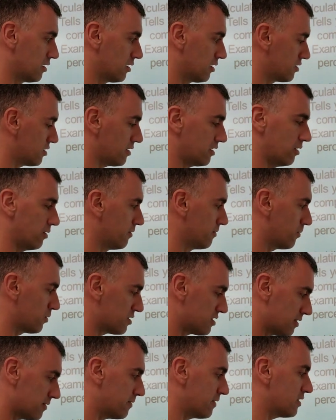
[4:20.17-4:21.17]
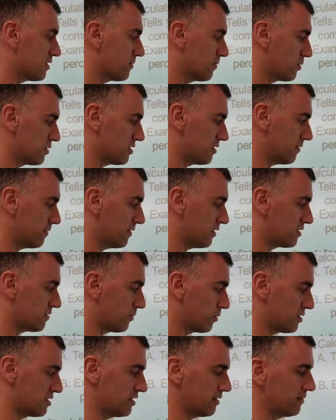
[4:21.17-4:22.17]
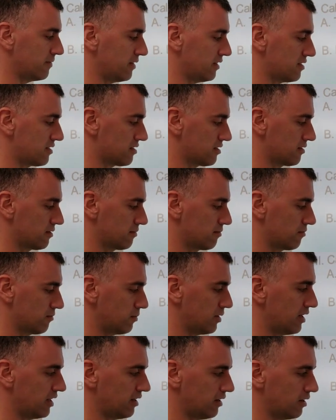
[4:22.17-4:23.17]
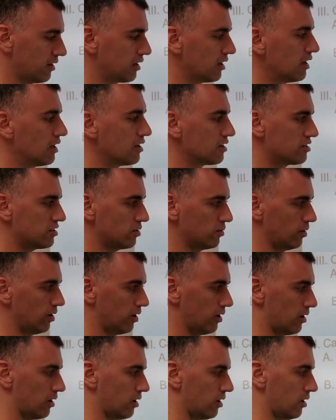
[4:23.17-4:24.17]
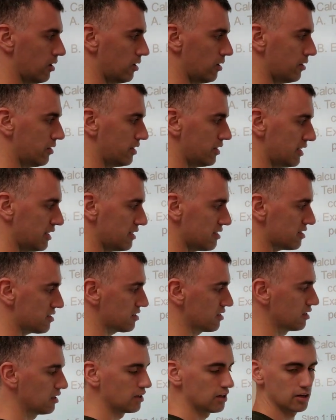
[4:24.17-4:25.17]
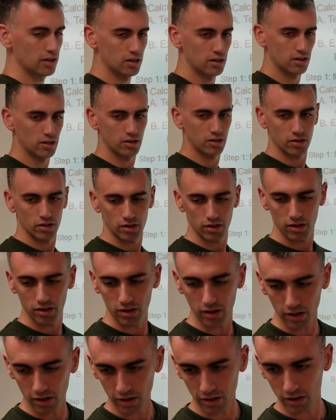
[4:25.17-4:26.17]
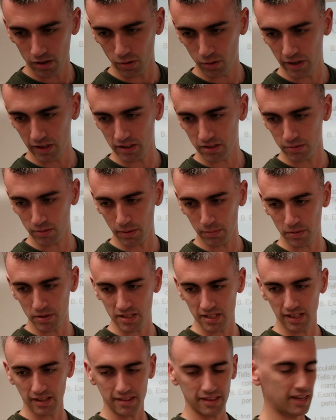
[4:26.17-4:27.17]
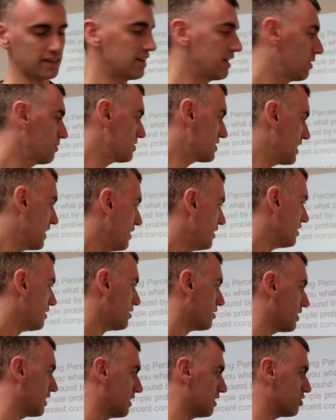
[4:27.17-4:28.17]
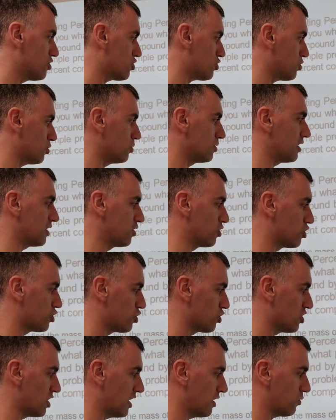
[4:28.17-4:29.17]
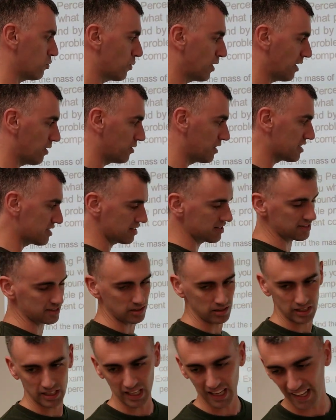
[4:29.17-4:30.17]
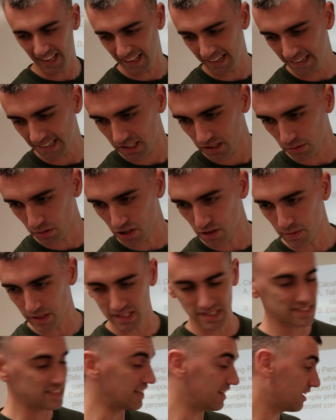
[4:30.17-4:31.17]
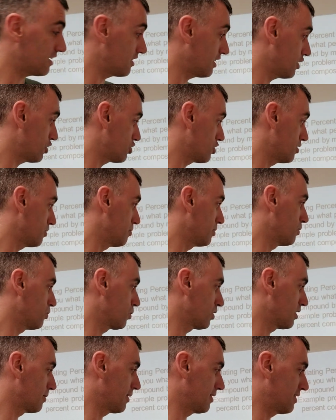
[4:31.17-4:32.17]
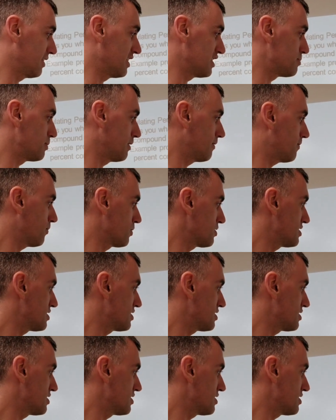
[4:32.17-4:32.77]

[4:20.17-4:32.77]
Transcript: 4 sig figs, 4 sig figs, 4 sig figs, right here. So all these are going to represent that. Now technically it is true that you should not round these until the end, which means technically I shouldn't be worried about these being 4